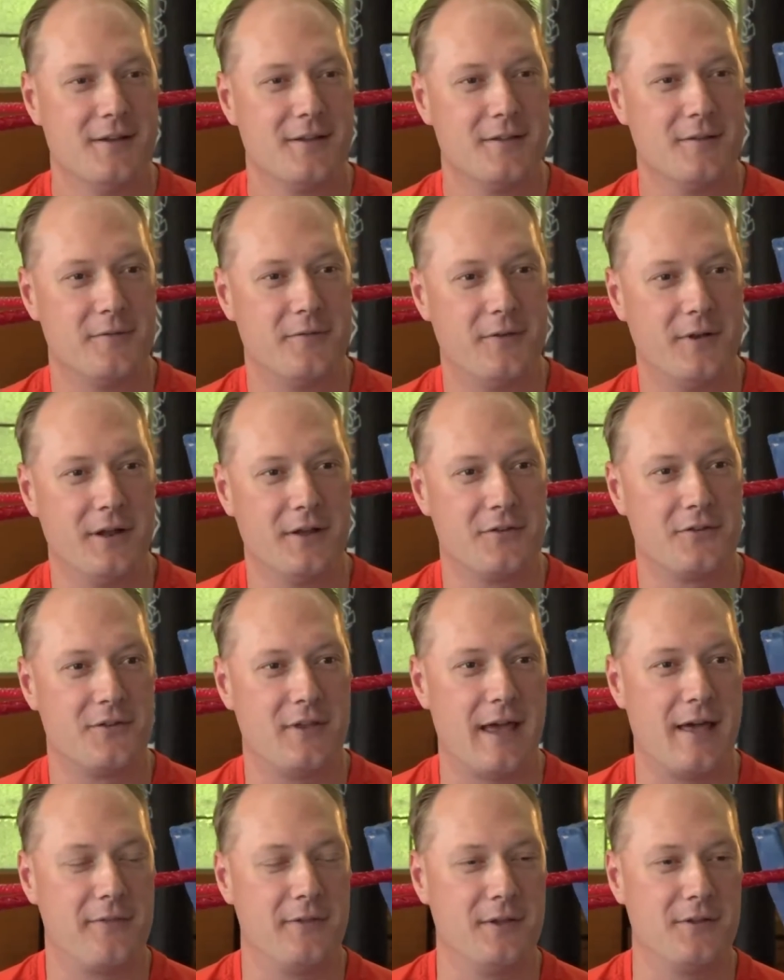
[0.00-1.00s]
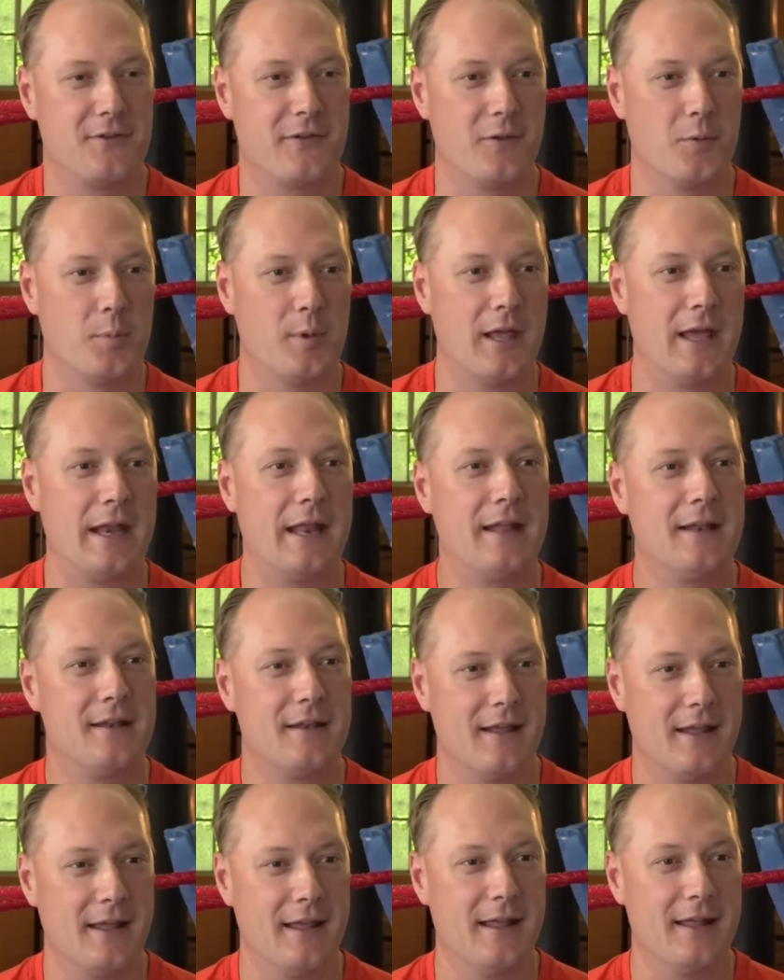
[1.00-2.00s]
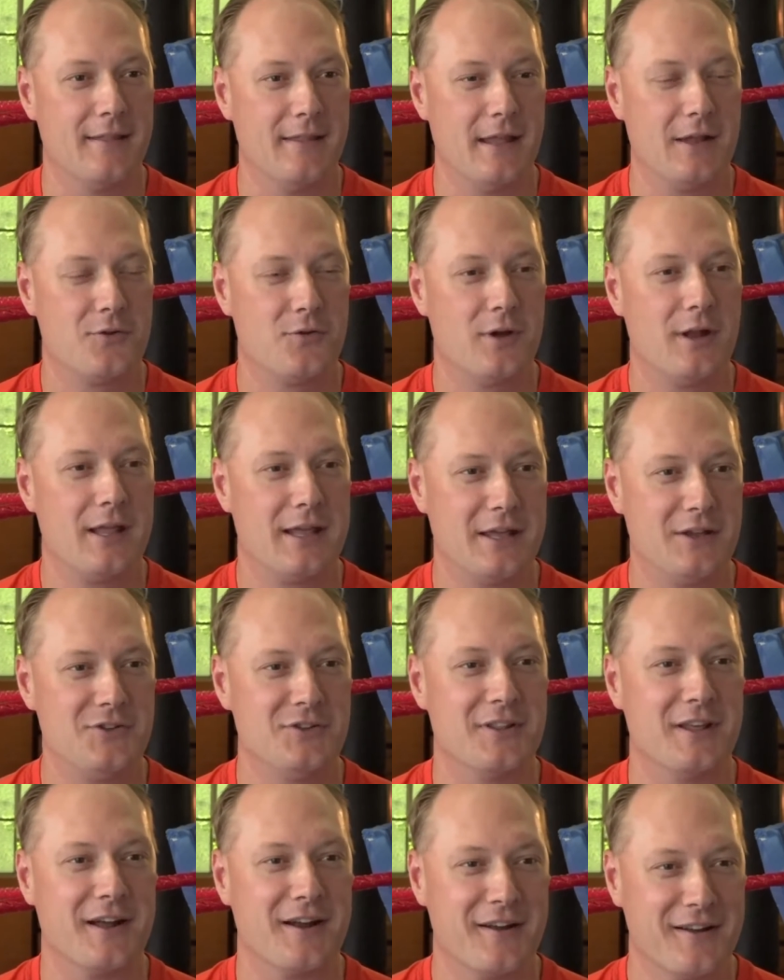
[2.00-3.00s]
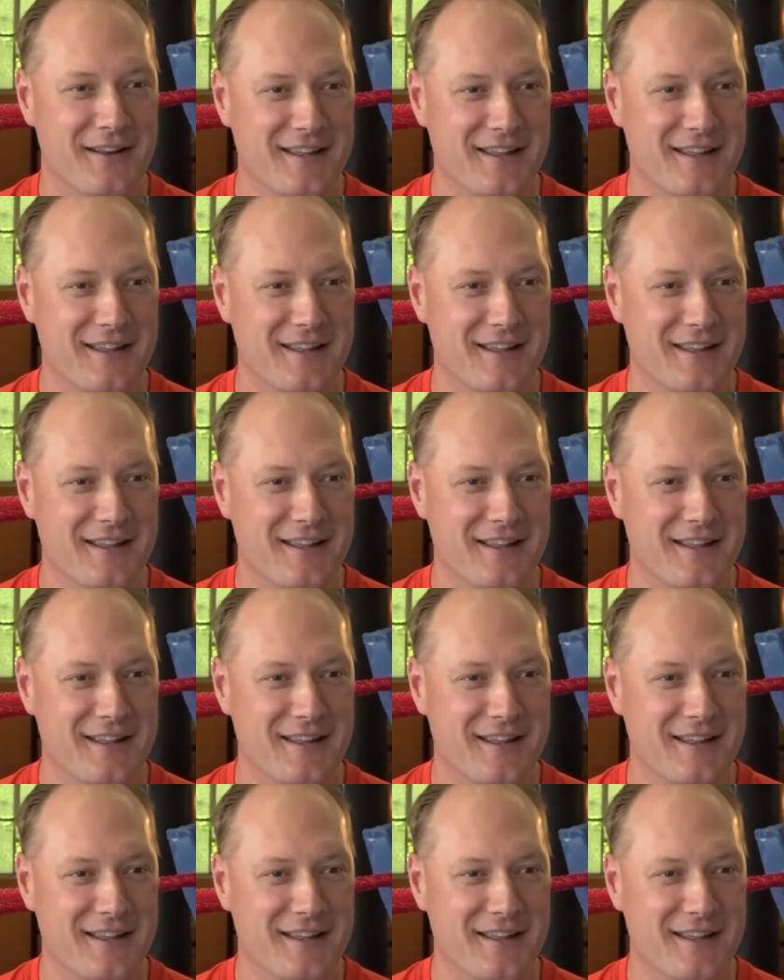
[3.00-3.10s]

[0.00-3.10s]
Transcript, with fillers: the fittest athletes on the planet, and they try to get you there.